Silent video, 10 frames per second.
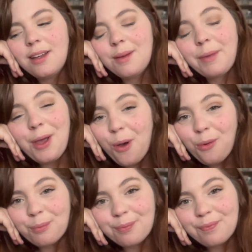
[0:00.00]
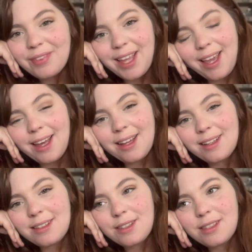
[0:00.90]
my home
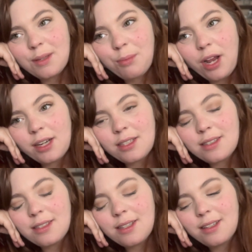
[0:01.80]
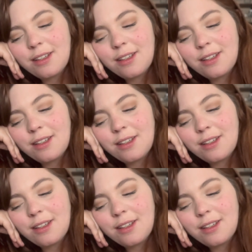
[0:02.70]
and practice